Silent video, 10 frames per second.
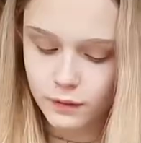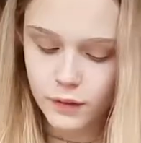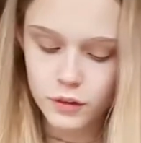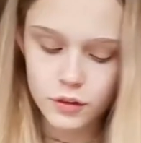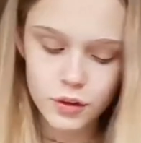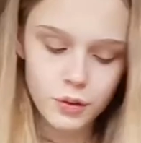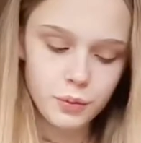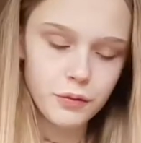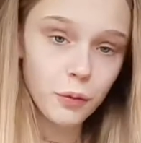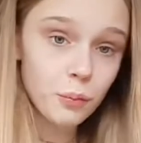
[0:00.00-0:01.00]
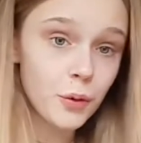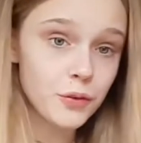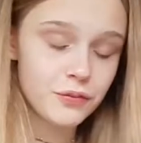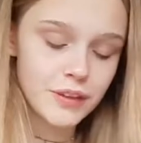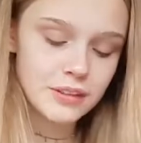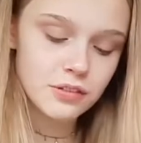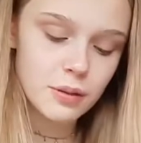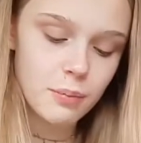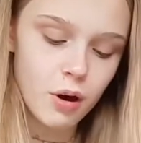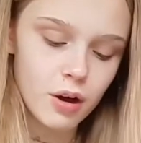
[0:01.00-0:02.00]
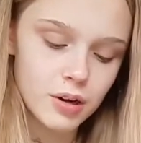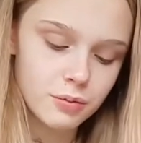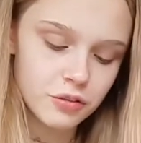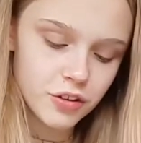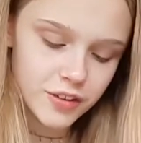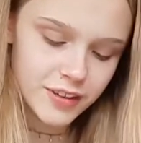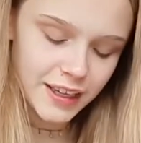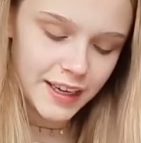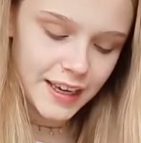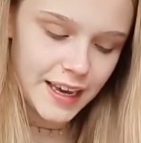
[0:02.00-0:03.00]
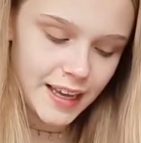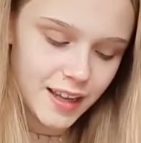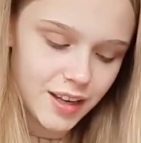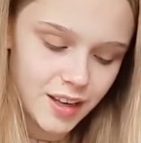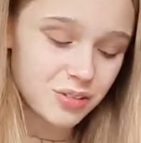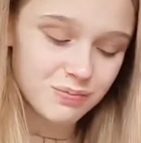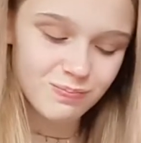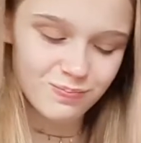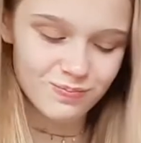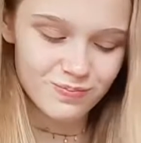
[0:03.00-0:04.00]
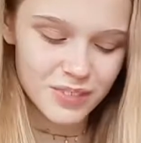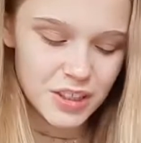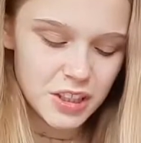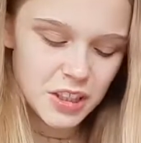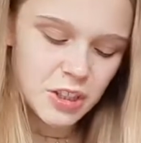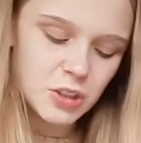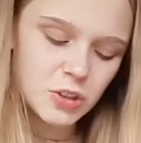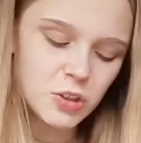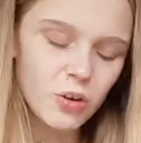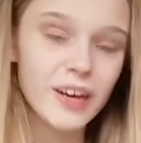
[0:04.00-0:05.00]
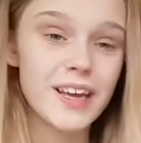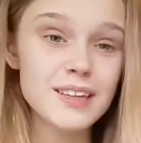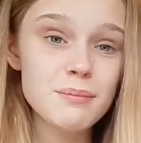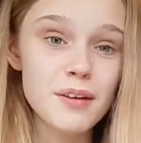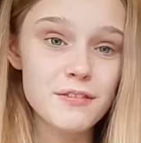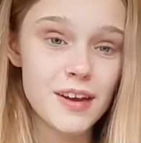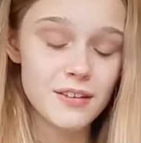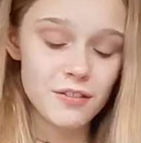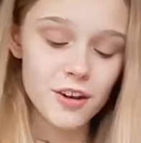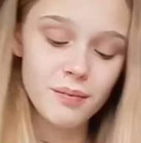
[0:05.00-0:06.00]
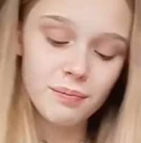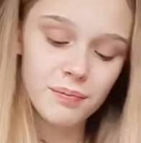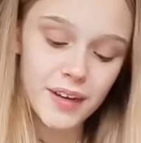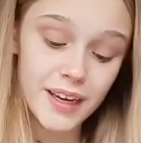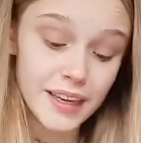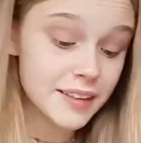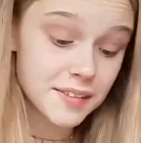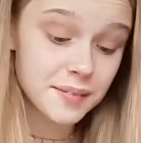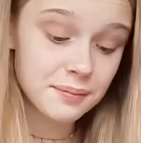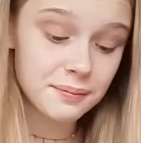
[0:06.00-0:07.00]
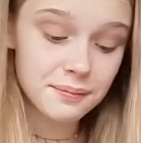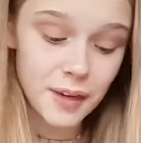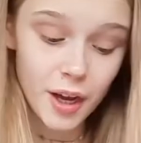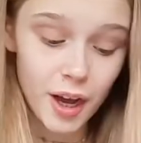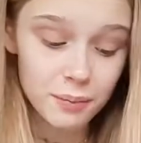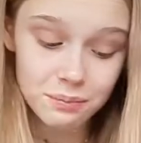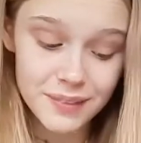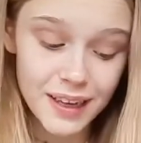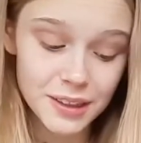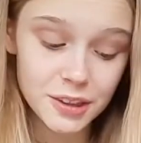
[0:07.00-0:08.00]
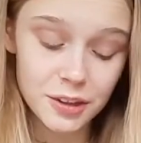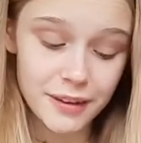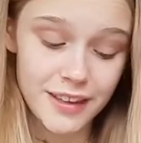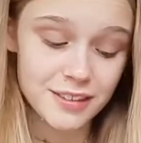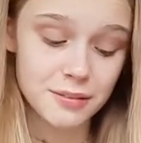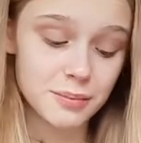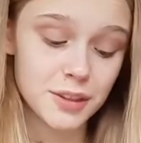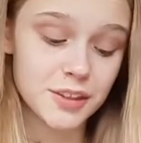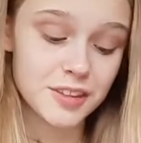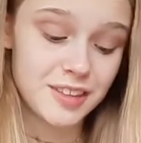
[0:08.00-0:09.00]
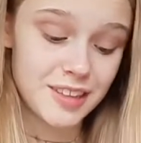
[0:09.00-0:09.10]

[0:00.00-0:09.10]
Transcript: So we've almost finished the pot. I'm just sticking it in. Yogurt isn't my favourite. It isn't. I'm telling you it isn't because it